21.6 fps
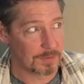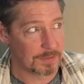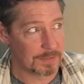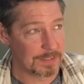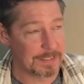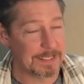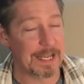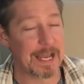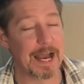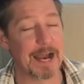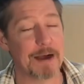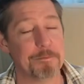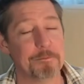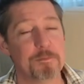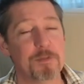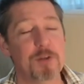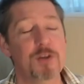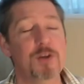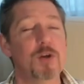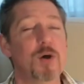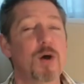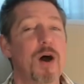yeah,
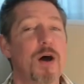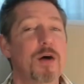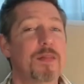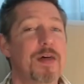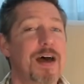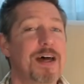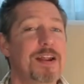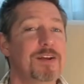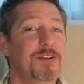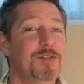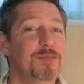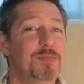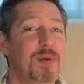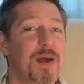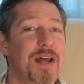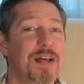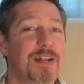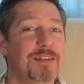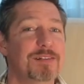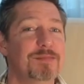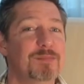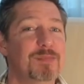you know how that is,
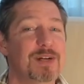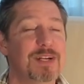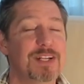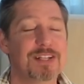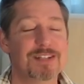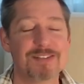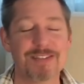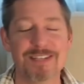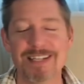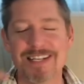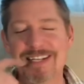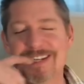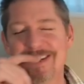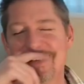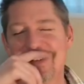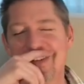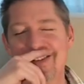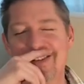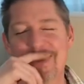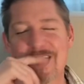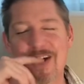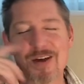Ben, but it's, at least
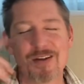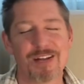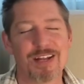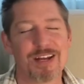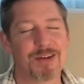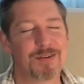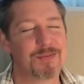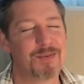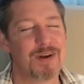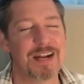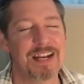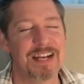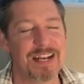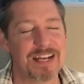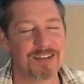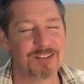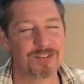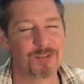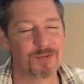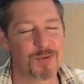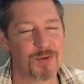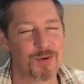it's not like right
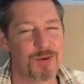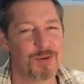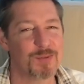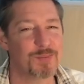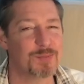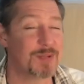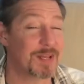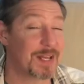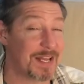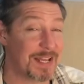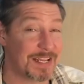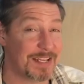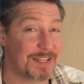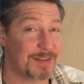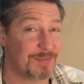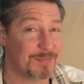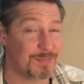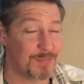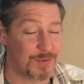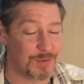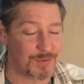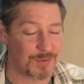next to where you play
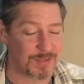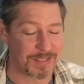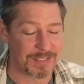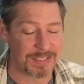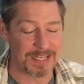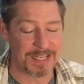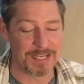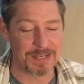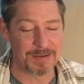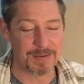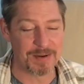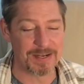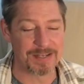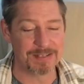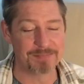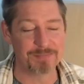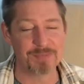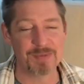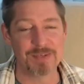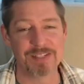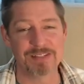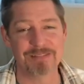music anyway.
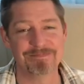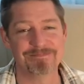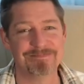But